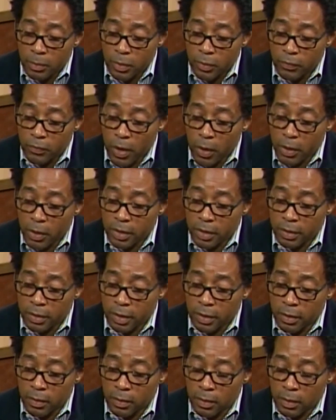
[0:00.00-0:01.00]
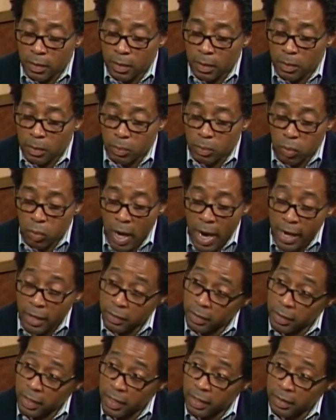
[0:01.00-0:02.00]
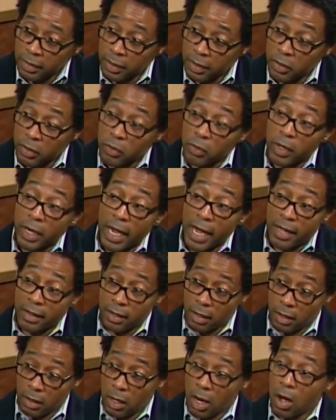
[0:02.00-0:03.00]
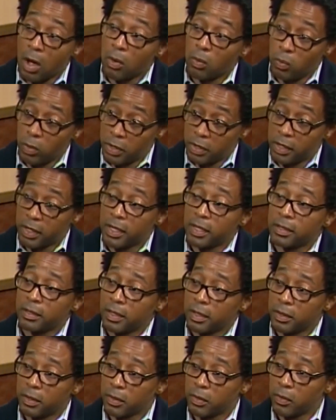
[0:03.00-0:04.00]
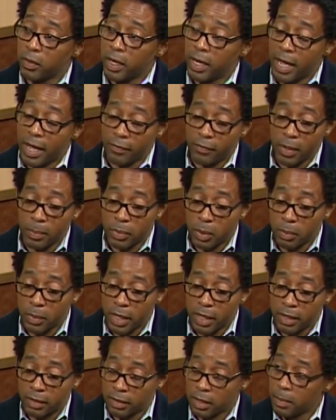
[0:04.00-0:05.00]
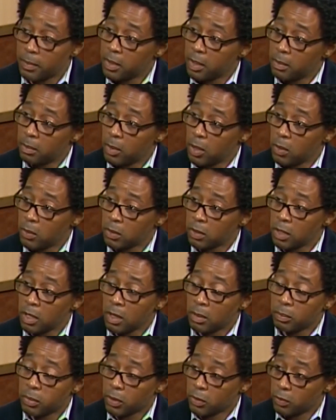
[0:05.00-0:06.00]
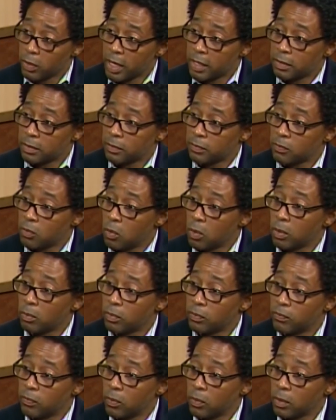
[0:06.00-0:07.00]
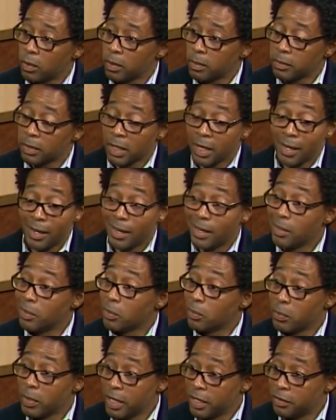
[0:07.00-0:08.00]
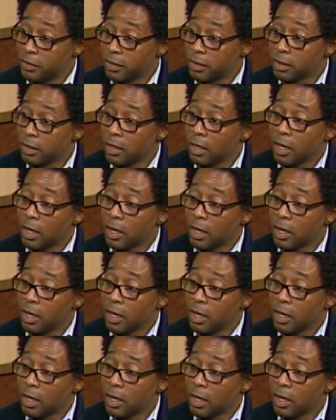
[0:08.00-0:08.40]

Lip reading: Ferguson, prior to the consent decree, and then along with the consent decree, have implemented some of the most progressive court reforms in the region.